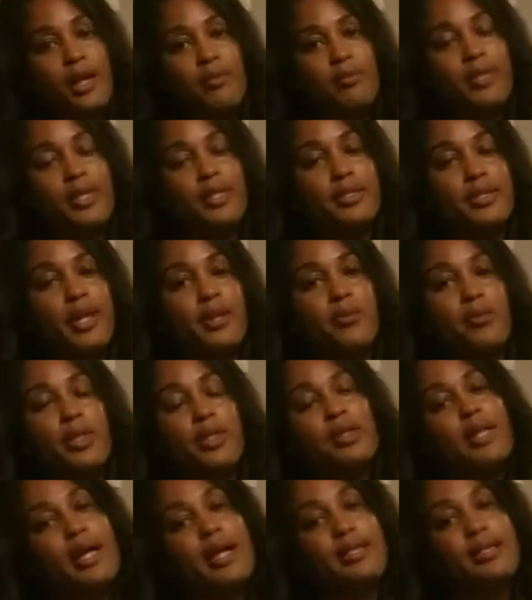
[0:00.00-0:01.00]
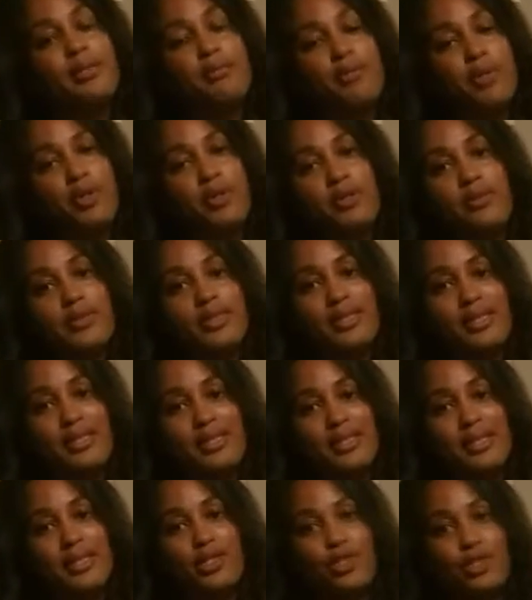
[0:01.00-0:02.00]
because I realized that most of the
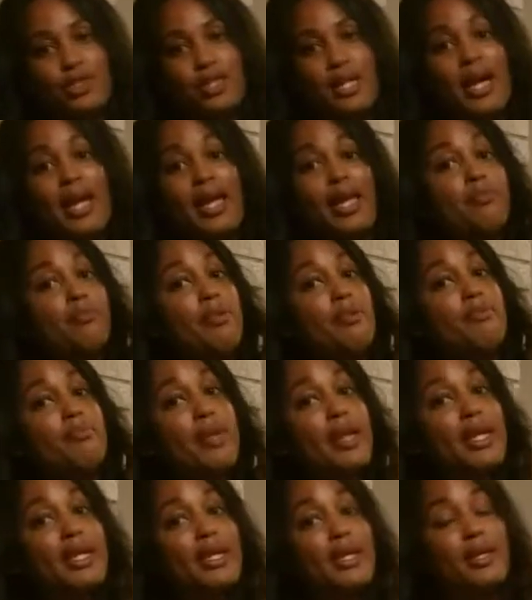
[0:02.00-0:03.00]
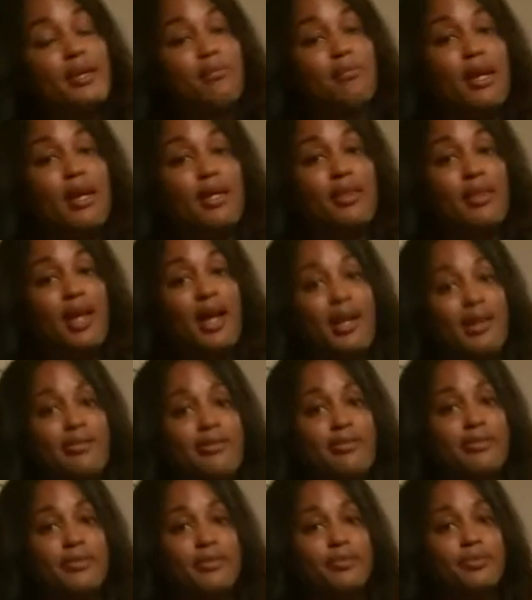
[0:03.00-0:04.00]
decisions I had been making in my
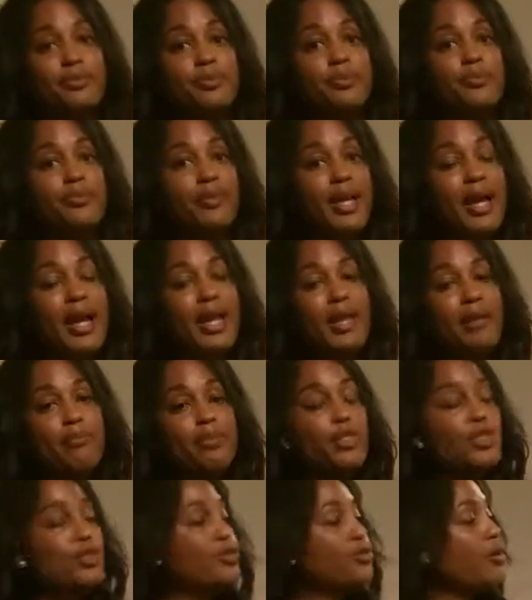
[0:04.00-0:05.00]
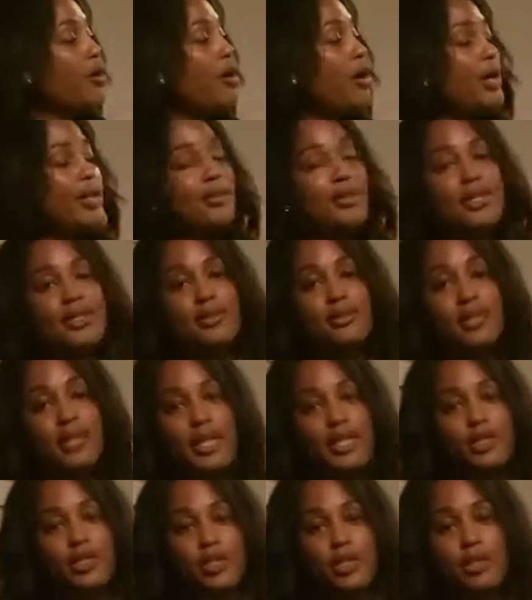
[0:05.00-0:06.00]
life, I had been drawing these
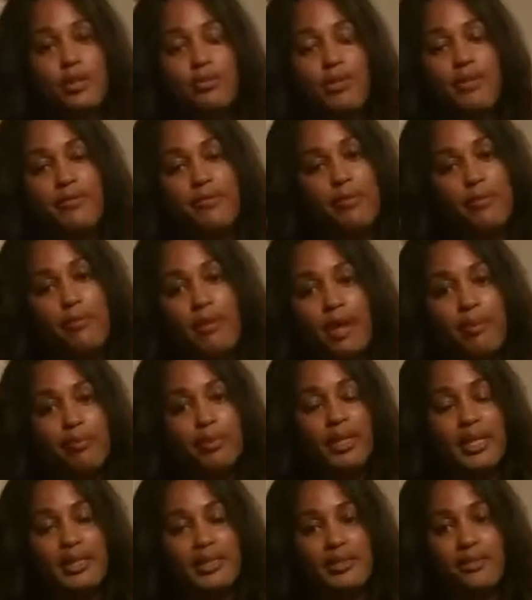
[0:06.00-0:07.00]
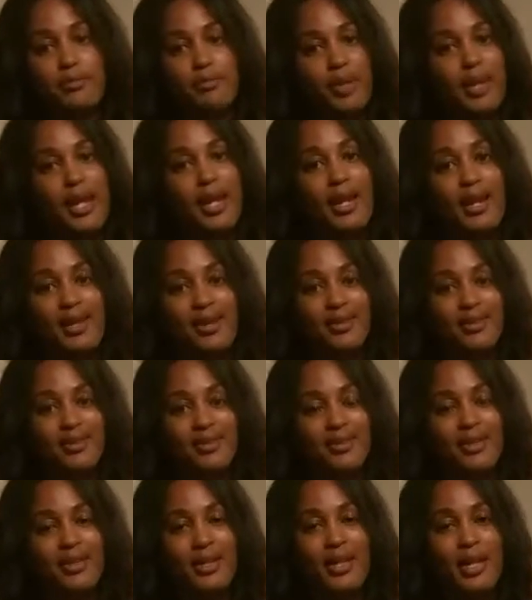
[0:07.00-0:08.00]
things to me from my place of pain
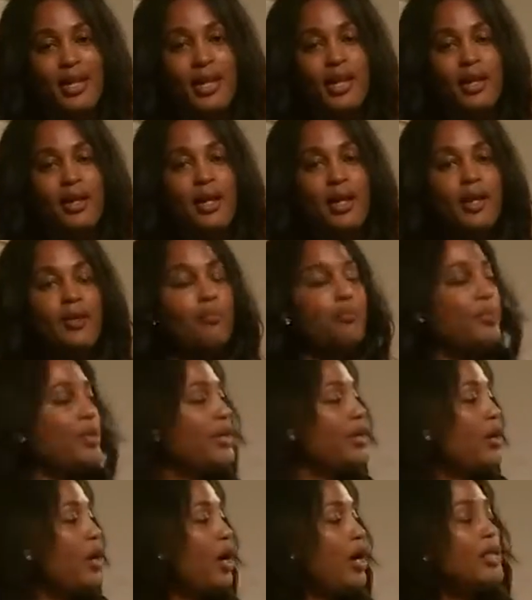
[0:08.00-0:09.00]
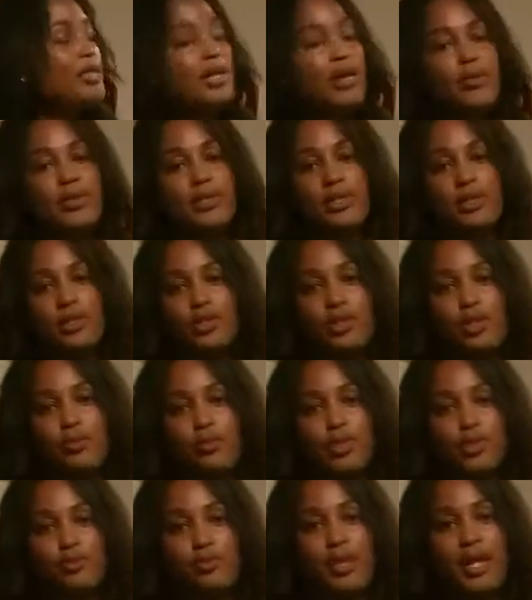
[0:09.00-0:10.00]
because I was in so
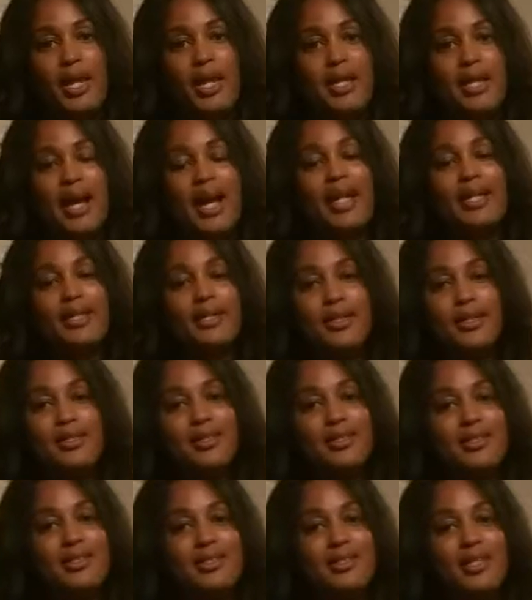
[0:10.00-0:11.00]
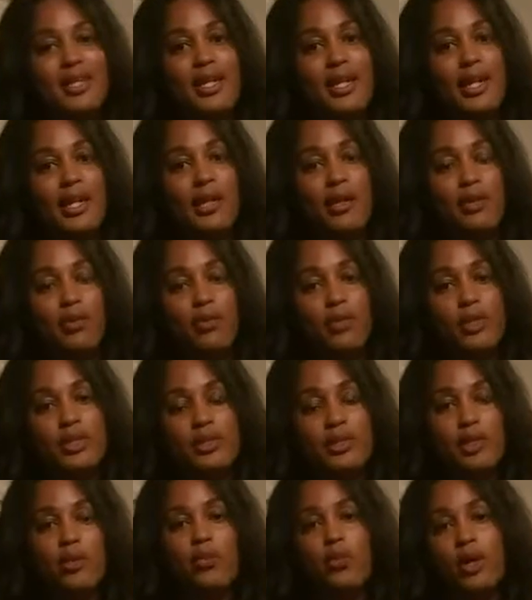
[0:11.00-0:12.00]
much pain, I couldn't see when
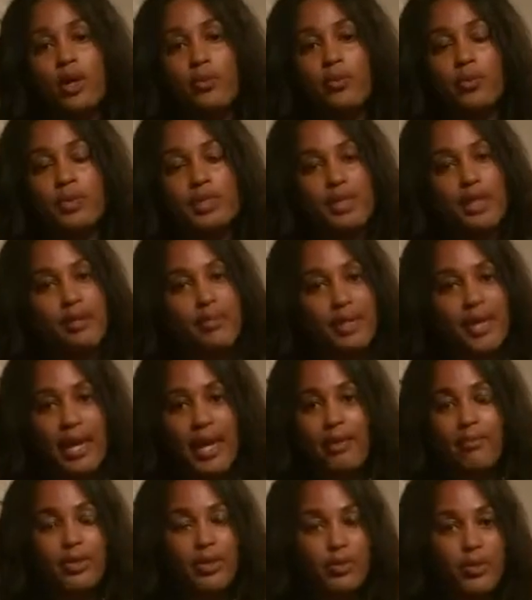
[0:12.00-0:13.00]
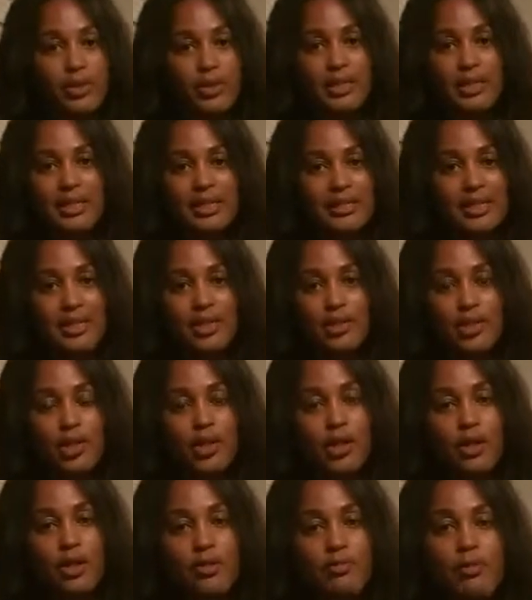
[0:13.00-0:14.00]
someone was coming at me with an intent to
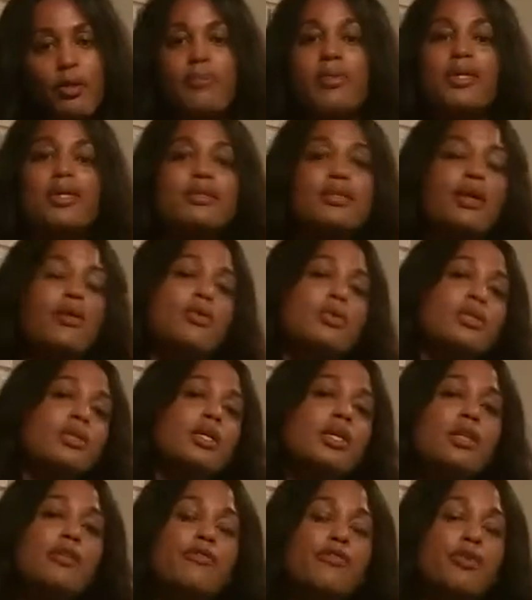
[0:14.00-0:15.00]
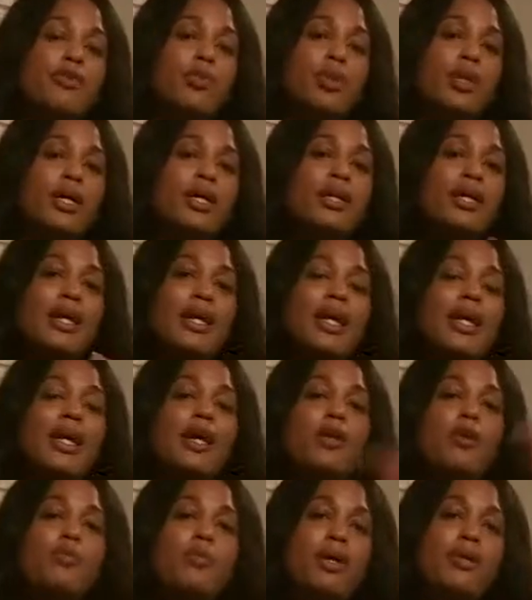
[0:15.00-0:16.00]
hurt me because I was looking for what?
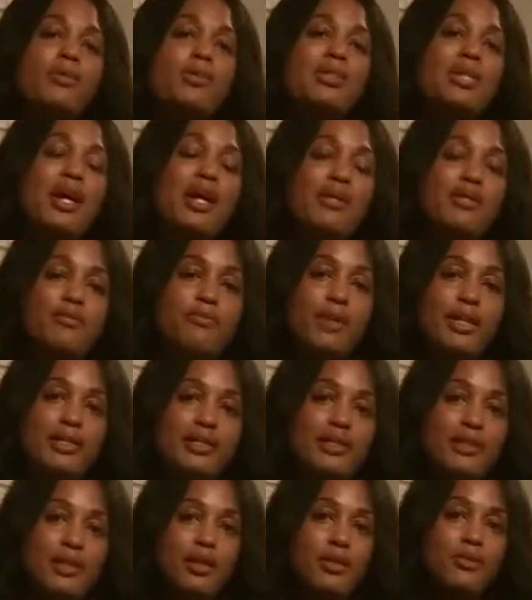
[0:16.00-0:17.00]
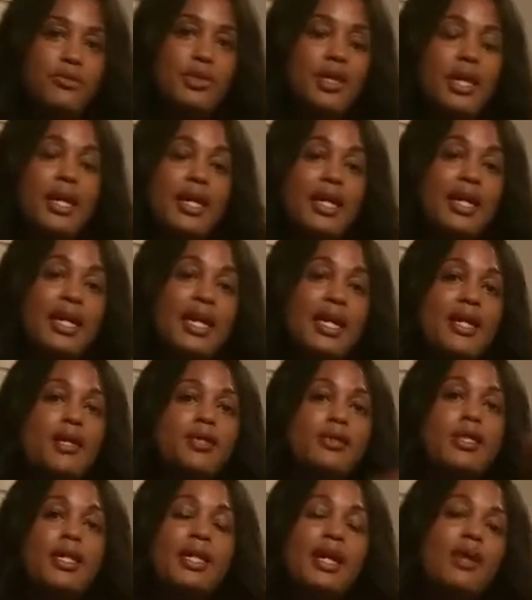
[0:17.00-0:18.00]
Help outside of myself,
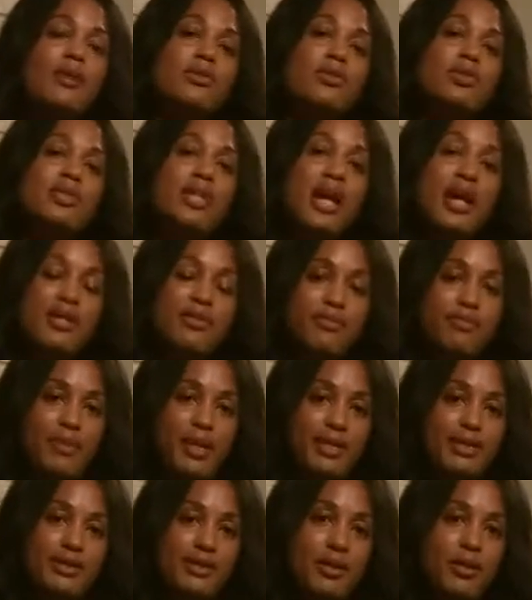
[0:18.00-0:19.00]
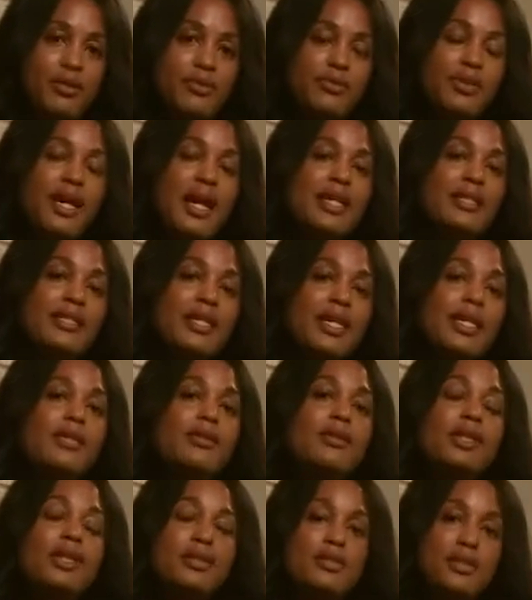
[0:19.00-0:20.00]
healing outside of myself. Guys,
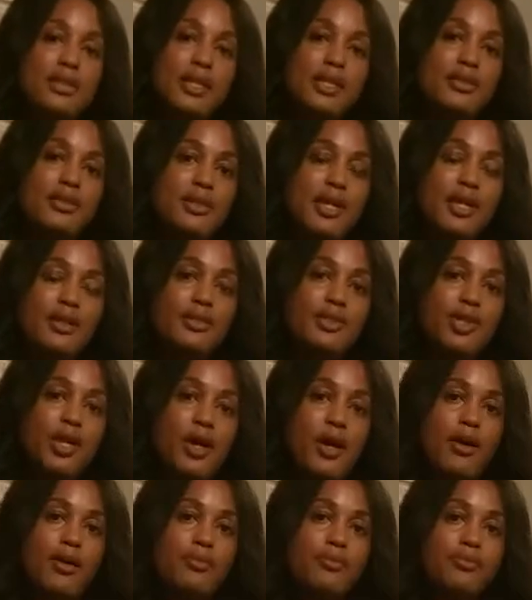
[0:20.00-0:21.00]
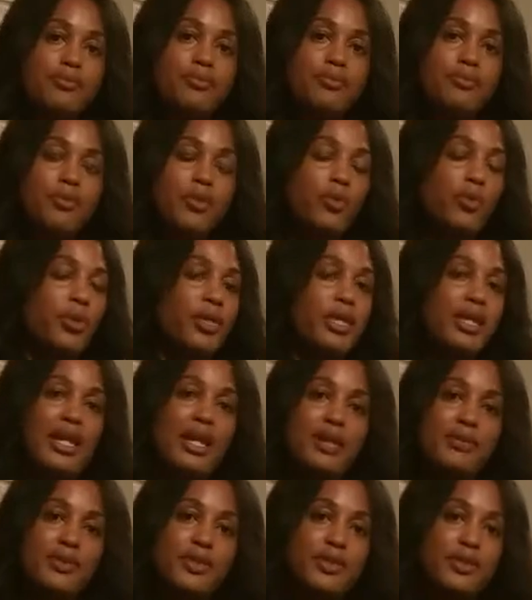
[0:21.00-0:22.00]
healing is an inside job. We're going to
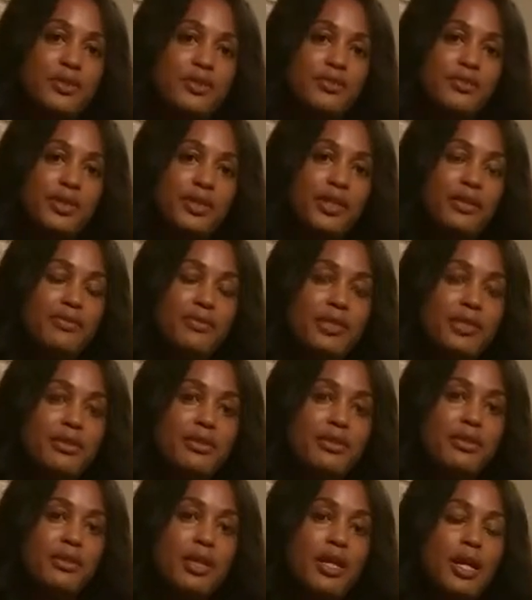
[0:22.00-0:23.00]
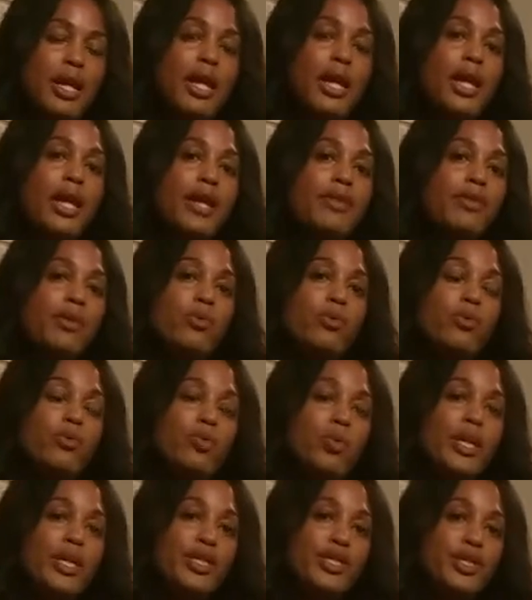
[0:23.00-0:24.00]
have to do the forgiveness. And then
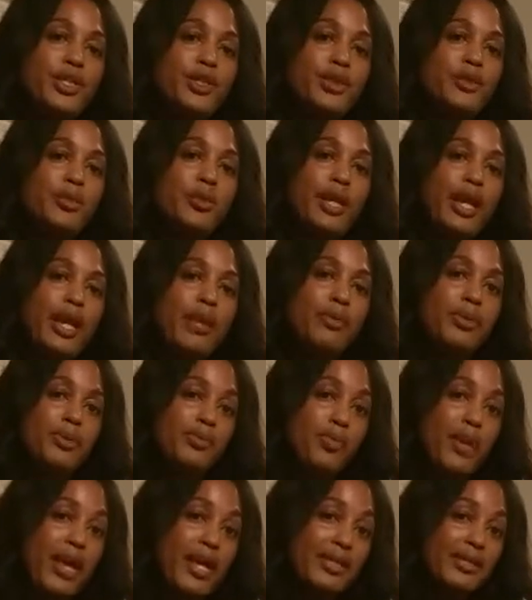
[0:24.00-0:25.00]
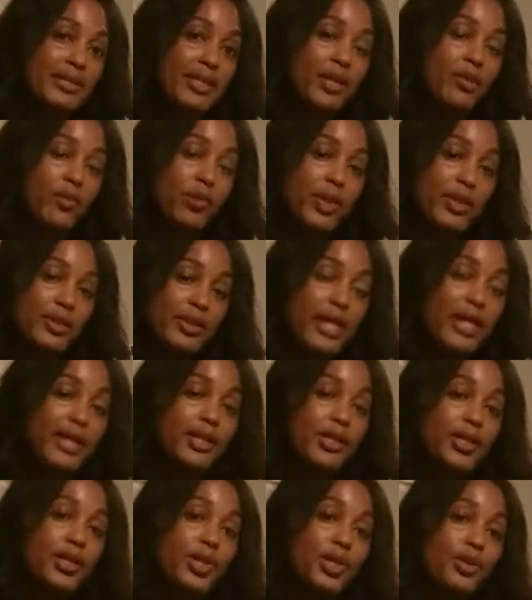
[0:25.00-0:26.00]
when we do, we're able to pass that what
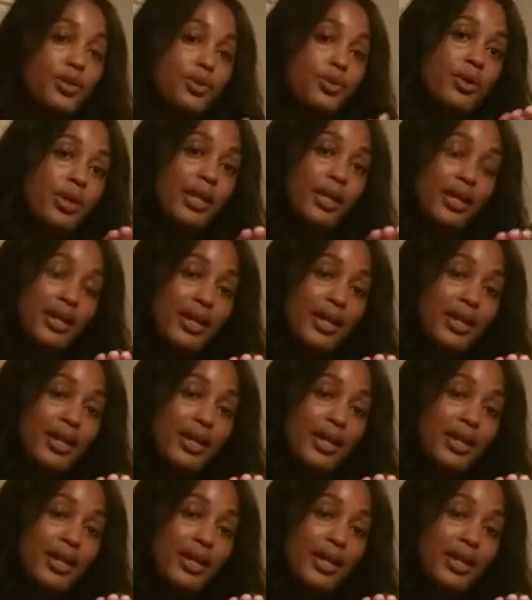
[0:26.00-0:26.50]
that new